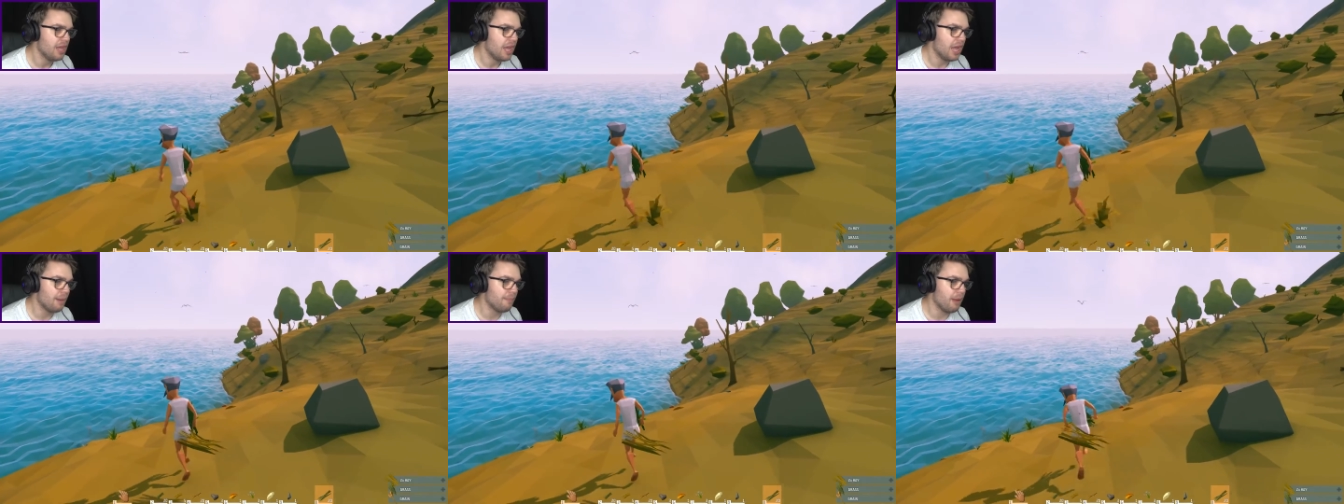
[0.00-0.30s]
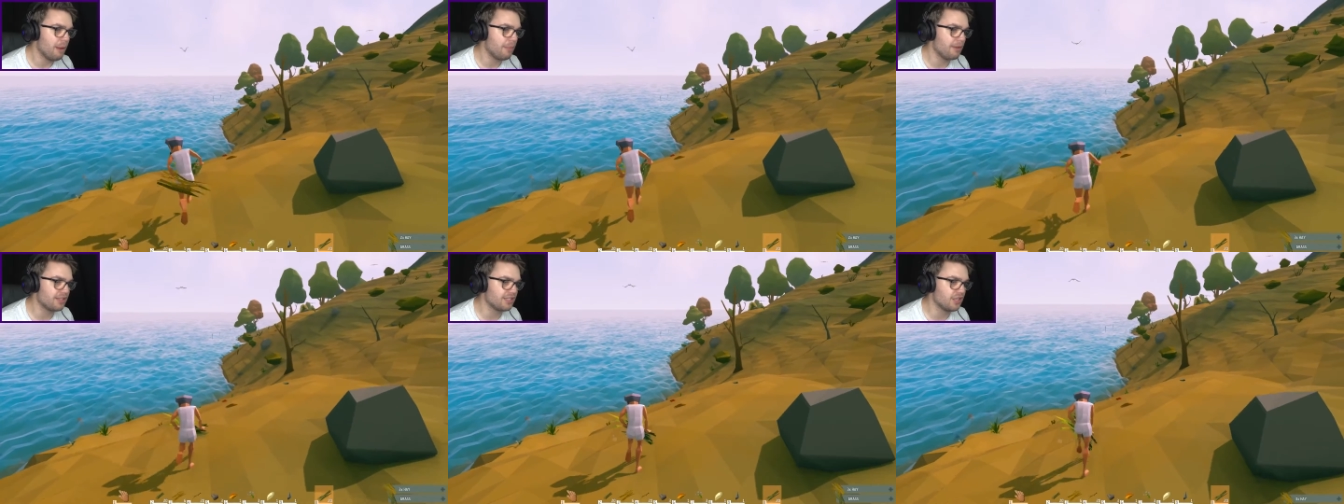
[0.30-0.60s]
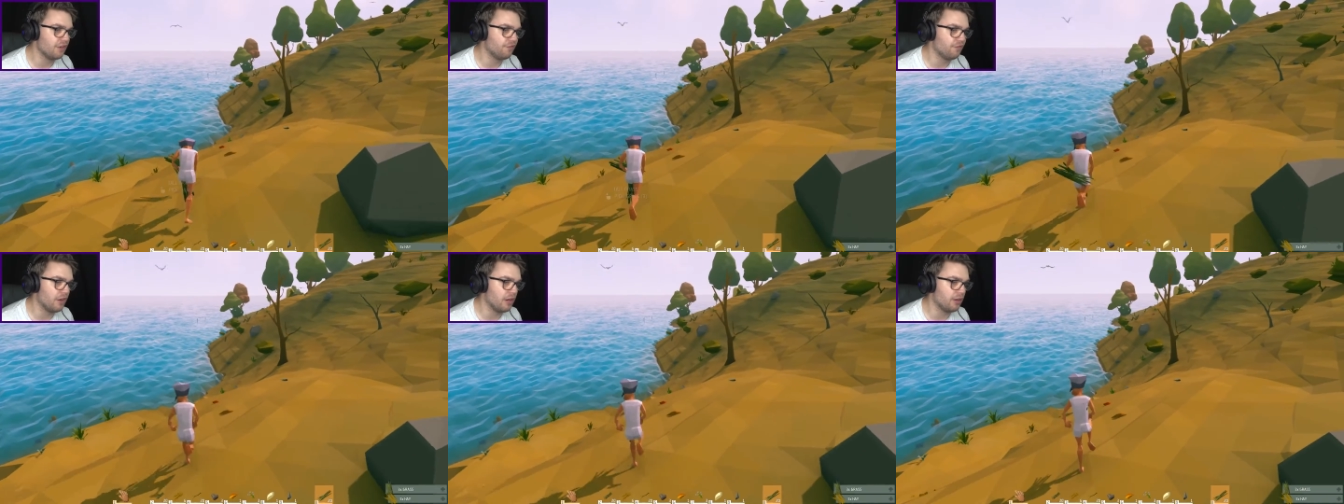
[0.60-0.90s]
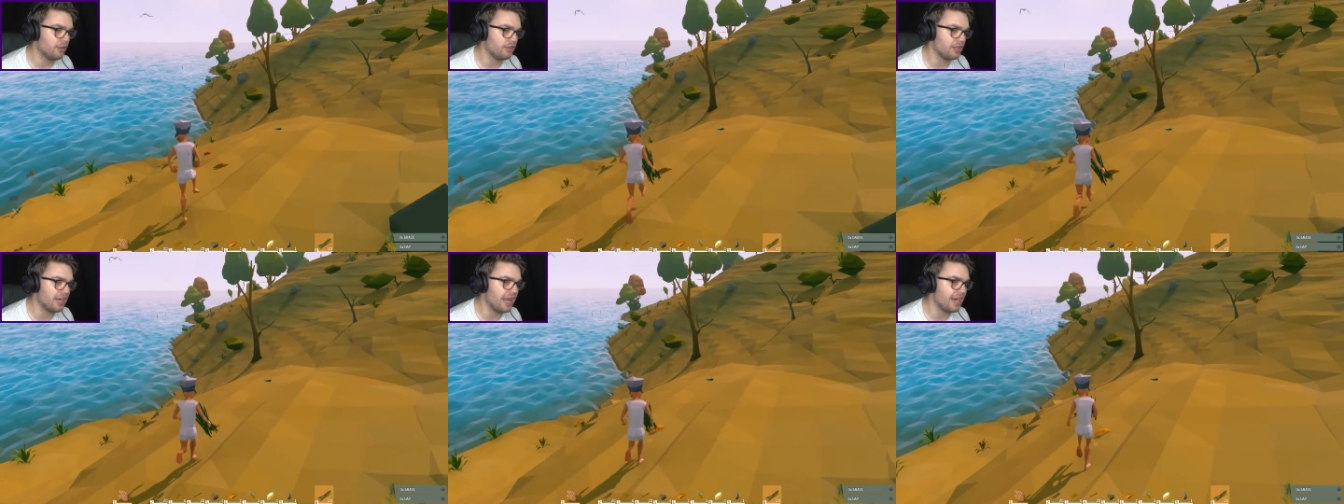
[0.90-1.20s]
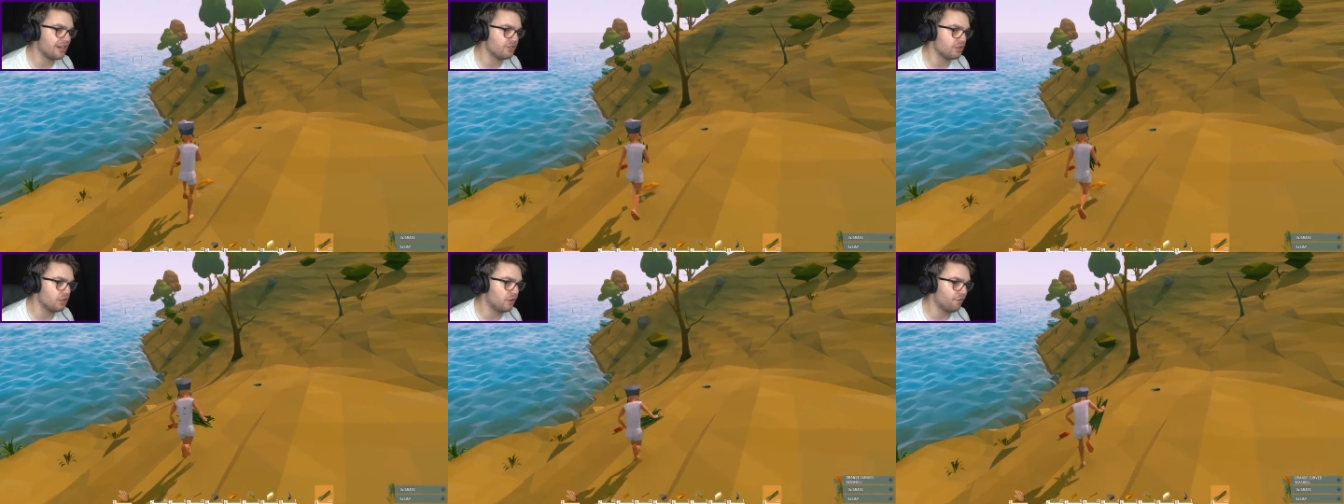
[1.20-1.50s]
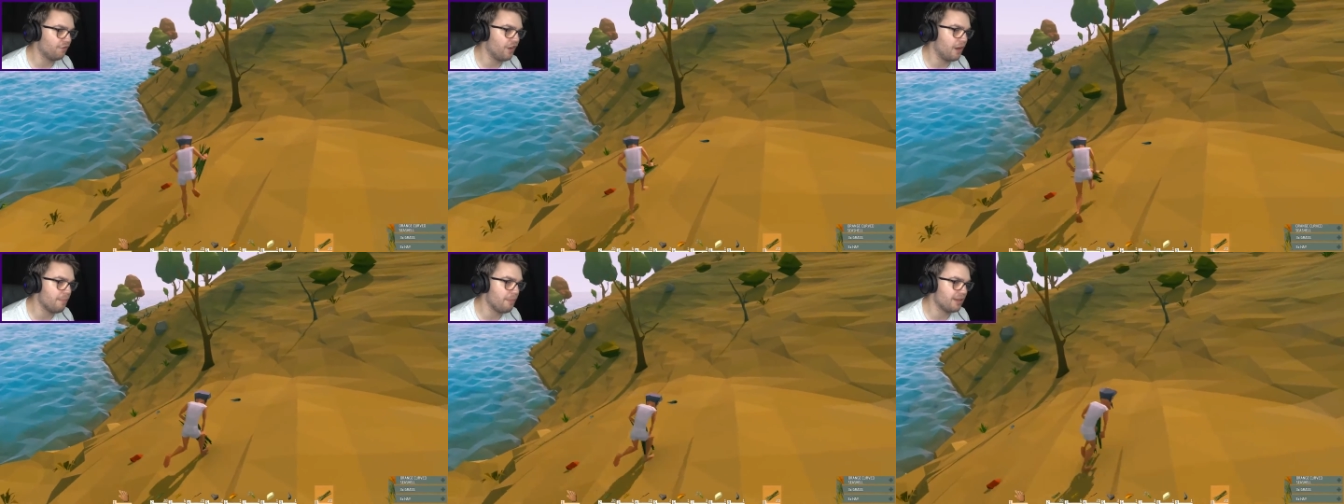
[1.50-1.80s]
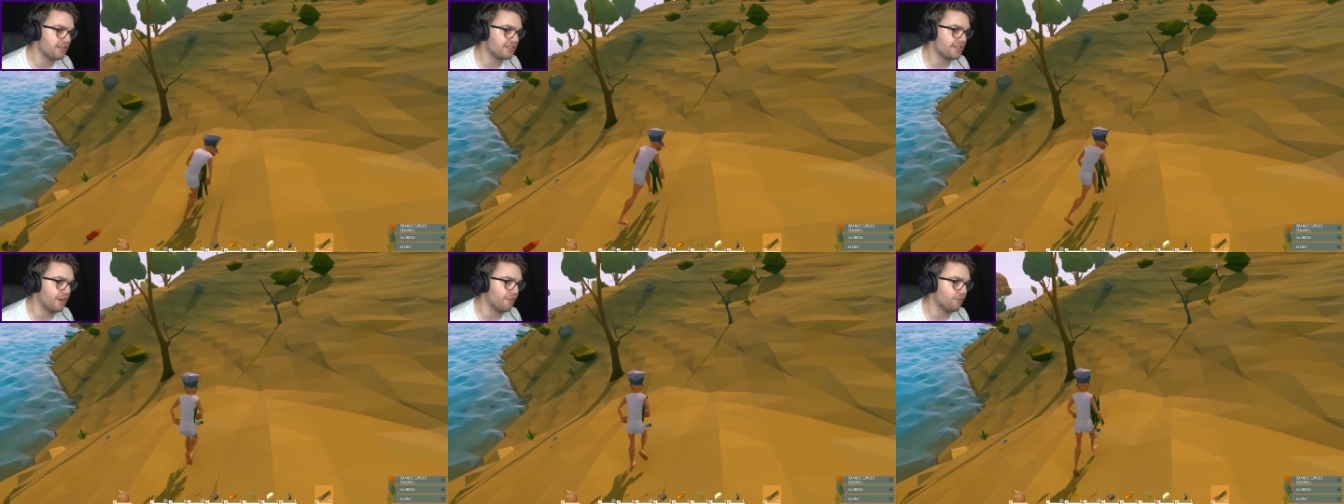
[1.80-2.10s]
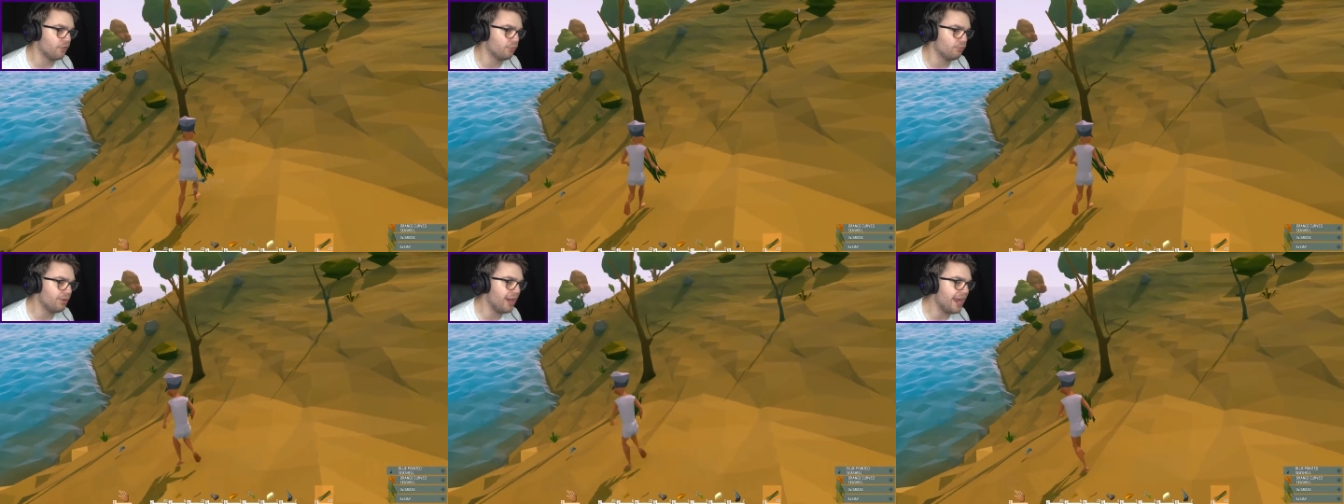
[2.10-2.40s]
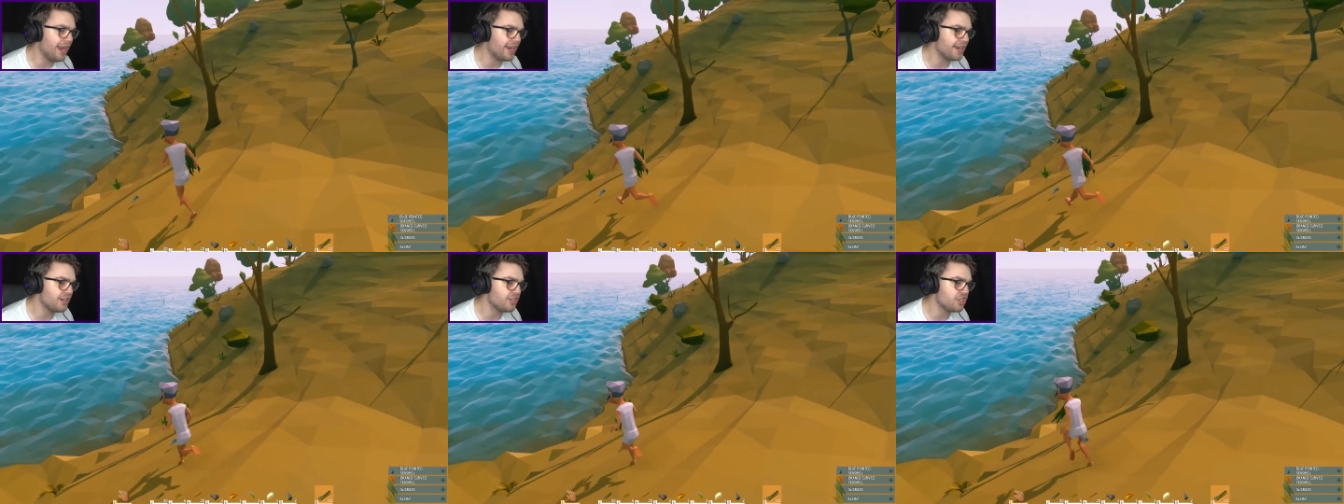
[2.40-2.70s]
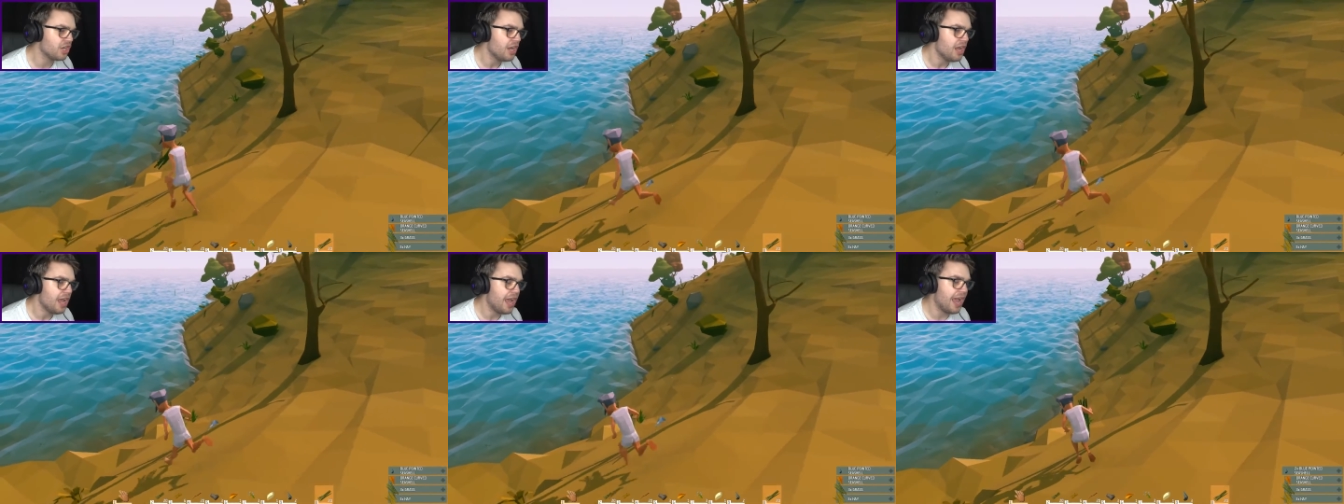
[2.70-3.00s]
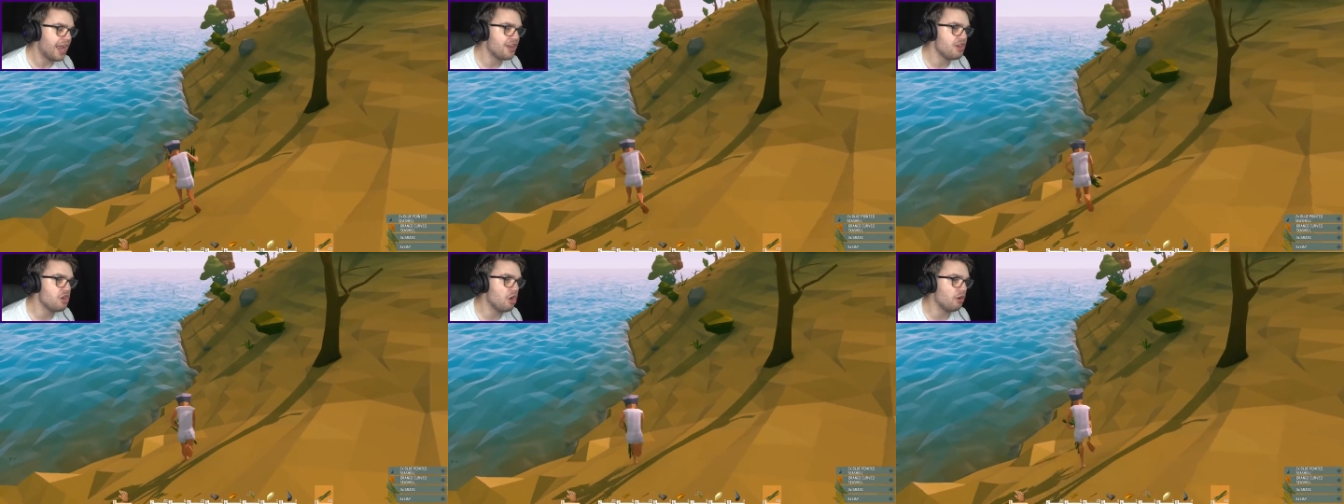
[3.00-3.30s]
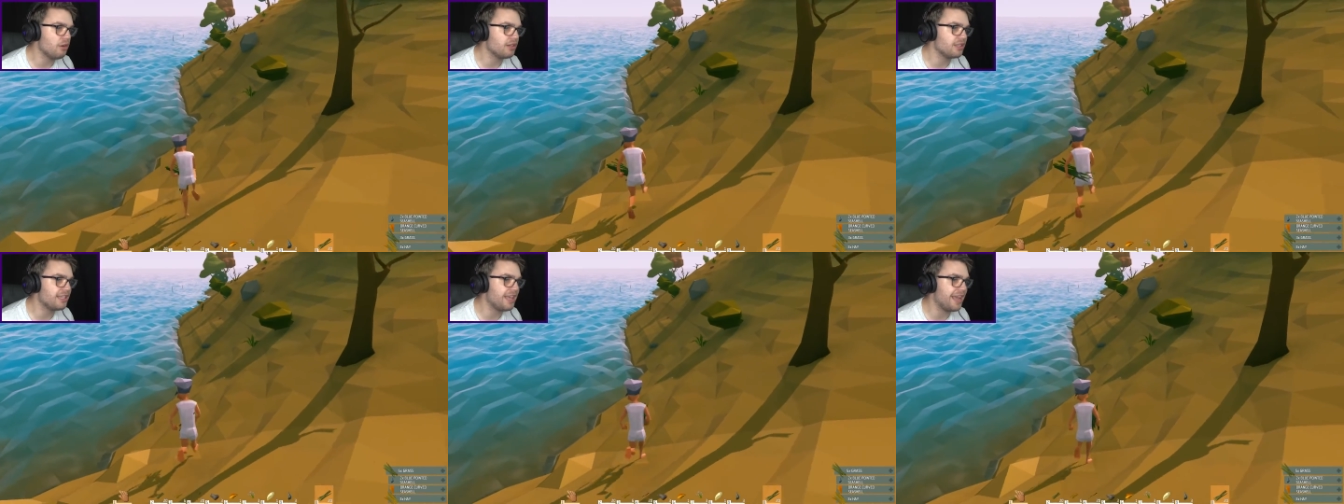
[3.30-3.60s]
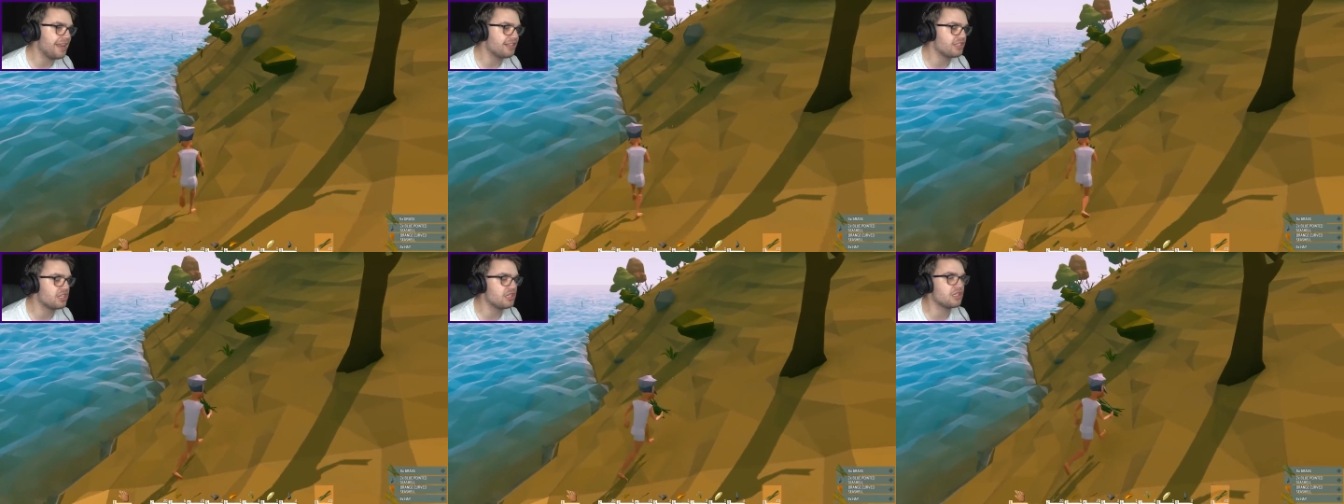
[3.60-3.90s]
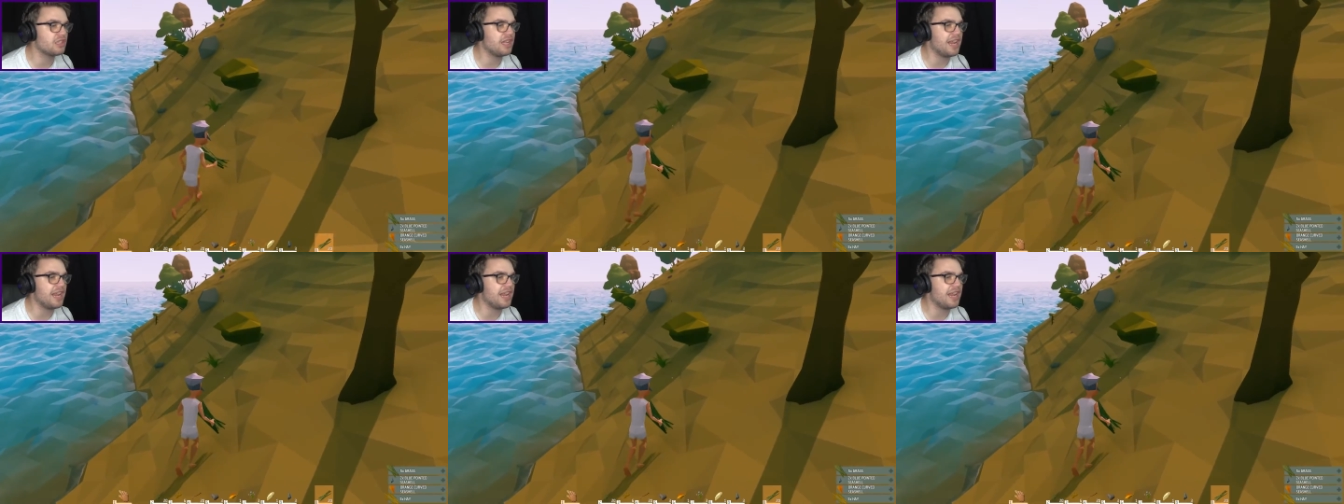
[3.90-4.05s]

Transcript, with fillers: and make myself better so I can actually defend myself from range and not get just